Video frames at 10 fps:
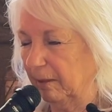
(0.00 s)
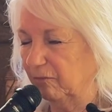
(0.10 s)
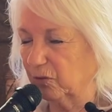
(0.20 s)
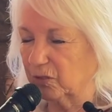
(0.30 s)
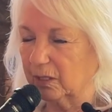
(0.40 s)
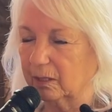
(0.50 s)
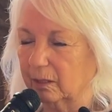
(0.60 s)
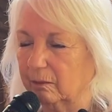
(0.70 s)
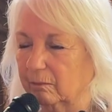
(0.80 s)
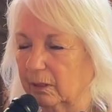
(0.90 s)
If you're
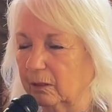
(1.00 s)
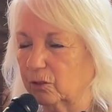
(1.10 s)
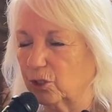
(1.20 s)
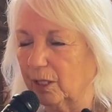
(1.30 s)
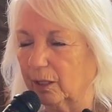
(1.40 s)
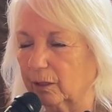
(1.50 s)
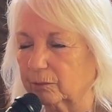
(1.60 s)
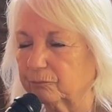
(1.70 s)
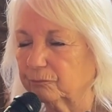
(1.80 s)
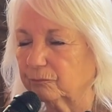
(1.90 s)
sitting in a
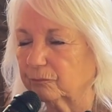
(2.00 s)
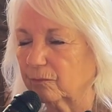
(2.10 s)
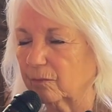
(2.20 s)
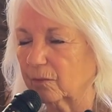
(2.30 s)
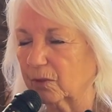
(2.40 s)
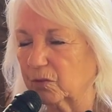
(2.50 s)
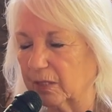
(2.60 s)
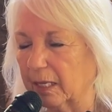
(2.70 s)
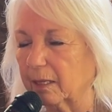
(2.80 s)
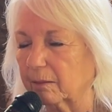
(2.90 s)
chair, the
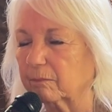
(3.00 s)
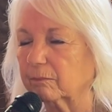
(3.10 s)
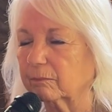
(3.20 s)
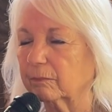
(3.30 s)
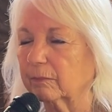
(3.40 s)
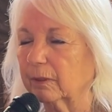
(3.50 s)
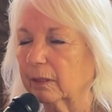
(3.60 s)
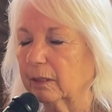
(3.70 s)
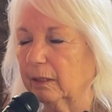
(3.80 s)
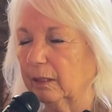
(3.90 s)
same.
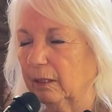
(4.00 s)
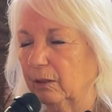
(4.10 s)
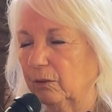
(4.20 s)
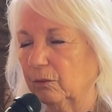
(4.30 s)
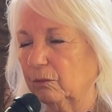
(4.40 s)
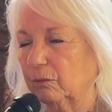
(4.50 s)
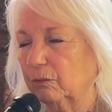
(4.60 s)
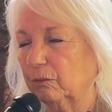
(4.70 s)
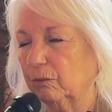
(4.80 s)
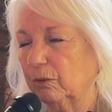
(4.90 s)

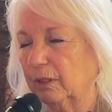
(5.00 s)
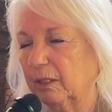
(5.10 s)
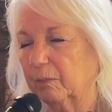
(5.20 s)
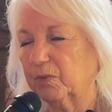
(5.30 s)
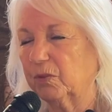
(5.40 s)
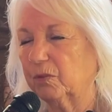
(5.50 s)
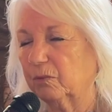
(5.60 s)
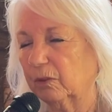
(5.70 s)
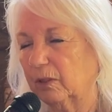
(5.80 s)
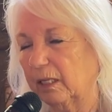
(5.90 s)
The
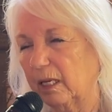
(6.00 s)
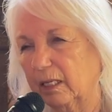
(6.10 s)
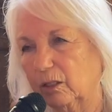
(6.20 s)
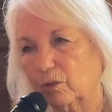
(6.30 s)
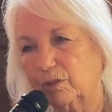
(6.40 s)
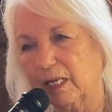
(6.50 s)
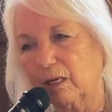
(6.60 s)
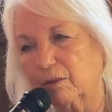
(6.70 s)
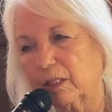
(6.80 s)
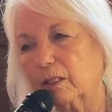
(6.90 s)
hips, they kind of go
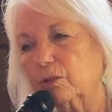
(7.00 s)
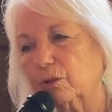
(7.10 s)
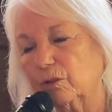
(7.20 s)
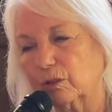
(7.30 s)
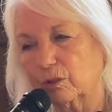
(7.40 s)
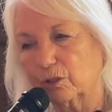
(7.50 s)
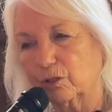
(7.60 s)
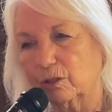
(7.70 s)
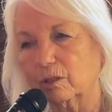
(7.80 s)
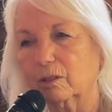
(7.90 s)
down into the
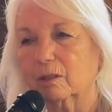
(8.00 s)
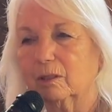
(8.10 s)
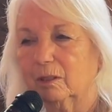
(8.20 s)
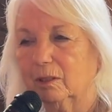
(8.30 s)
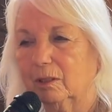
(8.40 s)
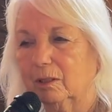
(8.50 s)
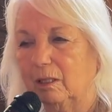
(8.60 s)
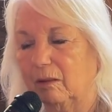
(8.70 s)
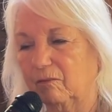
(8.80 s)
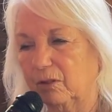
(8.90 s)
cushion
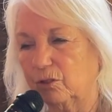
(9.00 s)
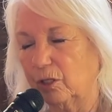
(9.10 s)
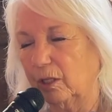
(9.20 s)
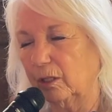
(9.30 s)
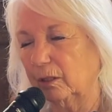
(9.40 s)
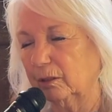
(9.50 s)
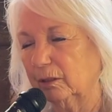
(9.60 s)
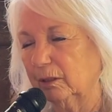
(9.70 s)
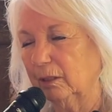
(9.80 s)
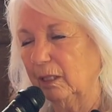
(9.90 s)
of the chair,
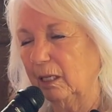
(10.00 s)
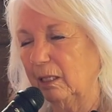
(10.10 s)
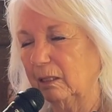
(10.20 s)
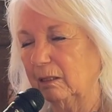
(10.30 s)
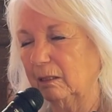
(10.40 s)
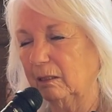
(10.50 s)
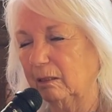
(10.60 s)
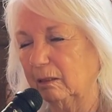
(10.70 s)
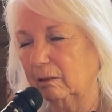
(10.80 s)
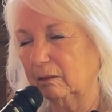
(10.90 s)

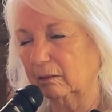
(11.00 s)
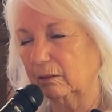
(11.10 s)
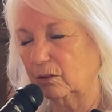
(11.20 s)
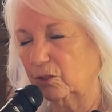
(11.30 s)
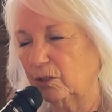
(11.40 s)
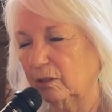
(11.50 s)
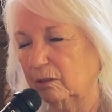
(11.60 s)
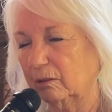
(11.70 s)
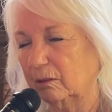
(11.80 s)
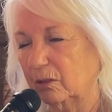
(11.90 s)
and the
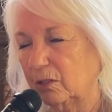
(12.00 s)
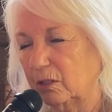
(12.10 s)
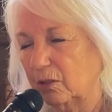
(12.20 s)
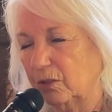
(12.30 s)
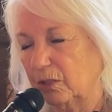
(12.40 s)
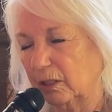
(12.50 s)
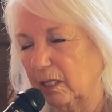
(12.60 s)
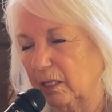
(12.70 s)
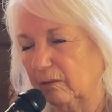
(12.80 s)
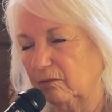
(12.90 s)
cushion starts to
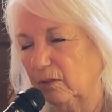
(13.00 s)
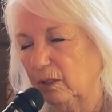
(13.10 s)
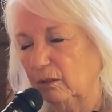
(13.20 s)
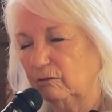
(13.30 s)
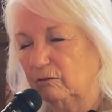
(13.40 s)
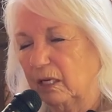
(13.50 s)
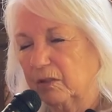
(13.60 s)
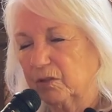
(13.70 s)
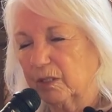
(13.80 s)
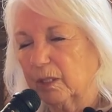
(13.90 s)
kind of
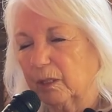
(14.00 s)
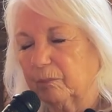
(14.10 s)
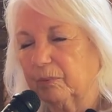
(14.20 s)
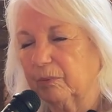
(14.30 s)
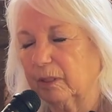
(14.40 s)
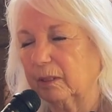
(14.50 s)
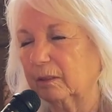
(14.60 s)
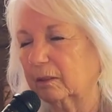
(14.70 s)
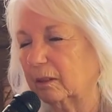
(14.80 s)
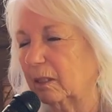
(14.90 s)
rise up
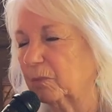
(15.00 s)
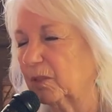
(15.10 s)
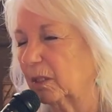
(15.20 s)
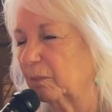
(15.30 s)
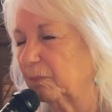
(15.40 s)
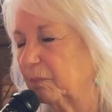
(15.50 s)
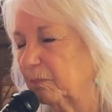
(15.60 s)
and comes up